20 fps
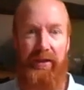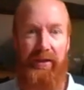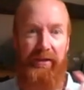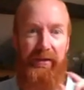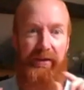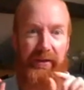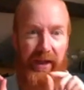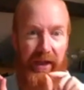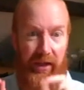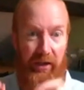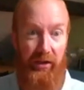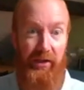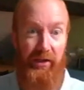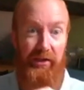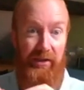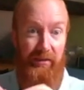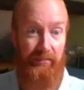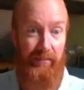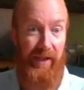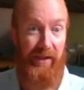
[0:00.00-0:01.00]
They like
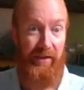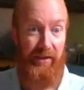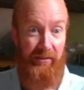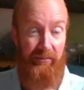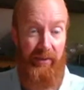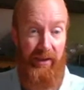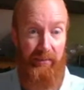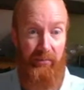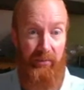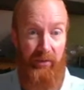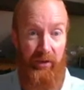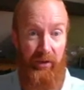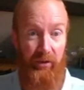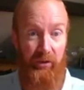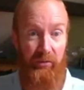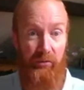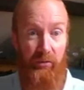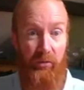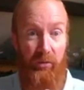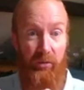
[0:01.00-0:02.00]
to back the people
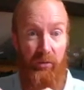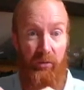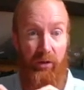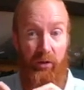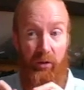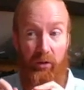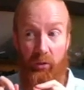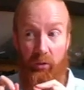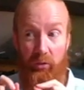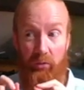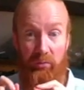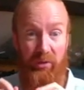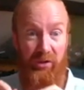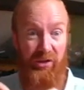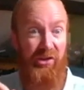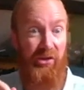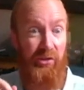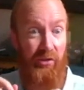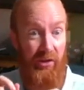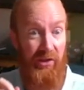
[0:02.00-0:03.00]
who almost
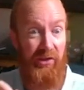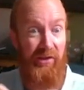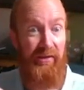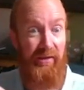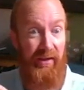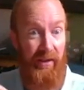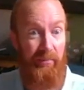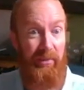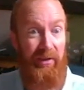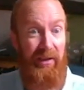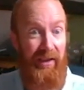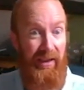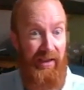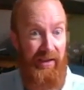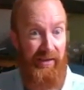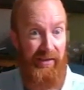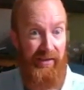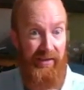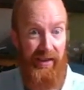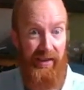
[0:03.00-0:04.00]
sort of stubbornly
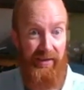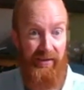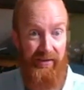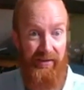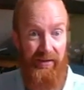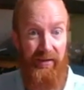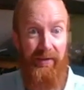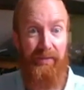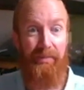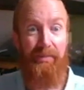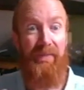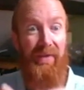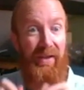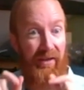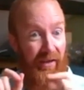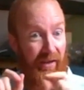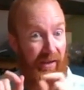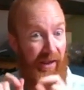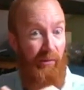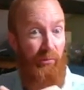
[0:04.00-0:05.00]
insist
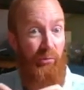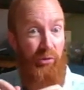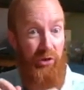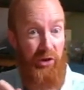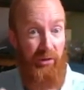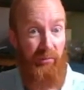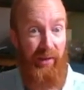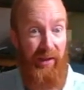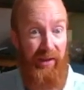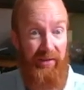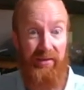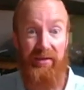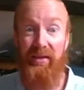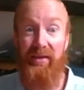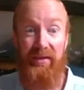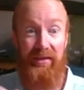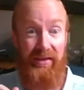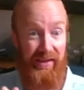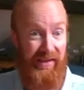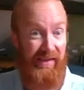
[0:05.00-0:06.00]
that they will do it
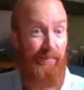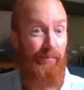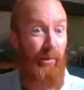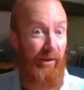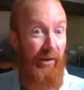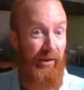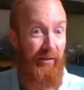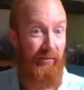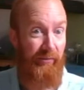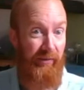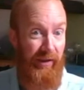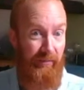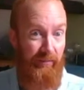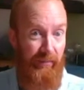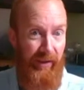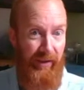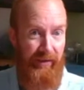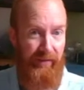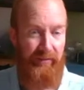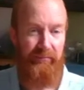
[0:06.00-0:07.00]
despite the
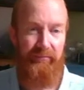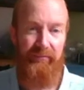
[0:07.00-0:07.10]
feedback.